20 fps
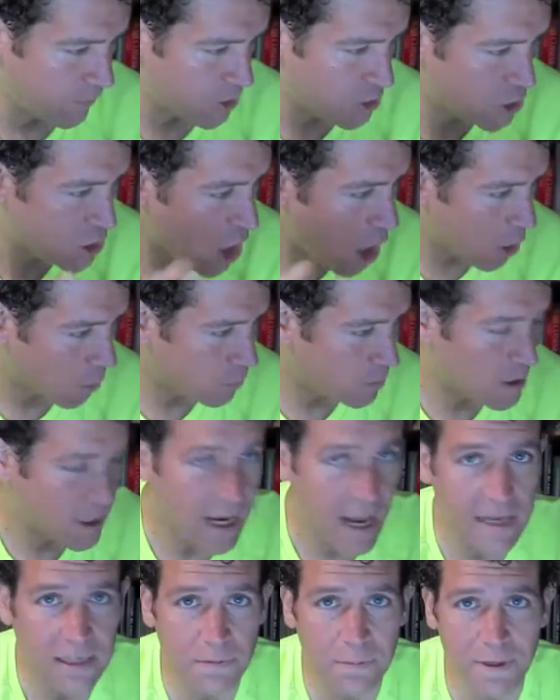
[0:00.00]
so
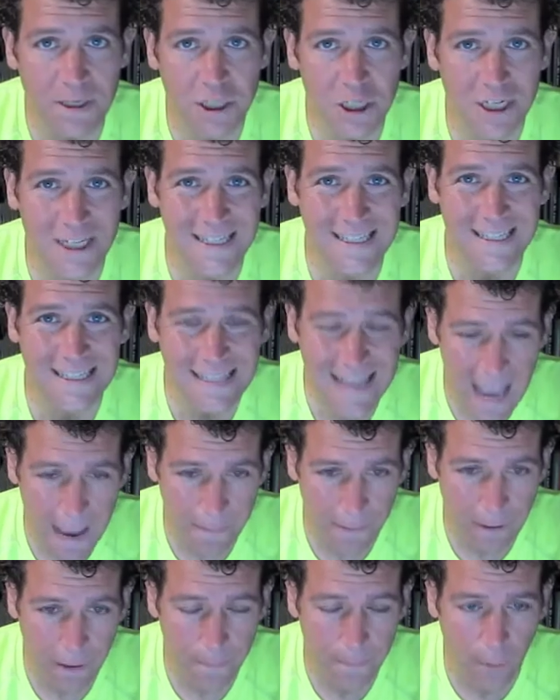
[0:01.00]
today's mission is
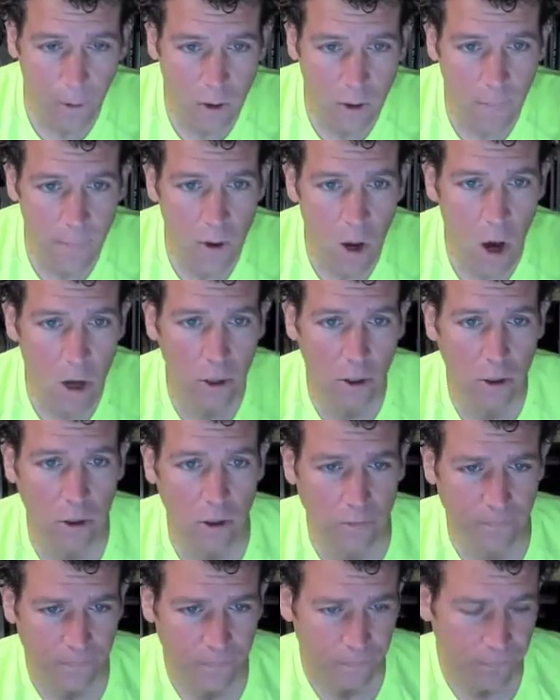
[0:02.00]
salmon. I pulled up an
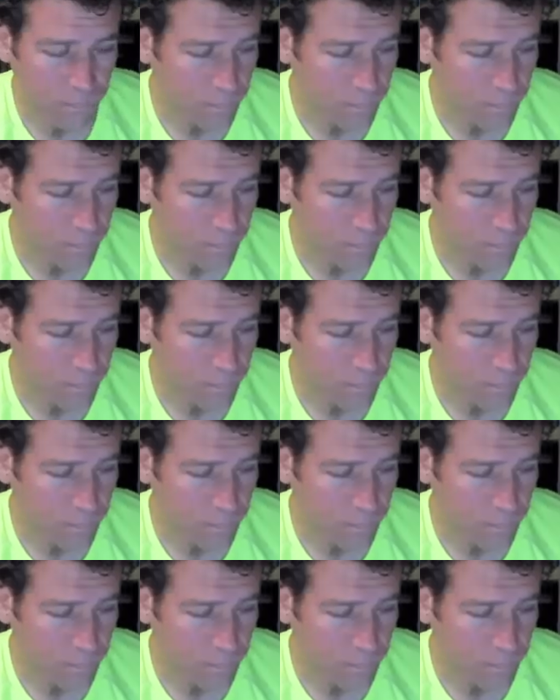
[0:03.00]
article.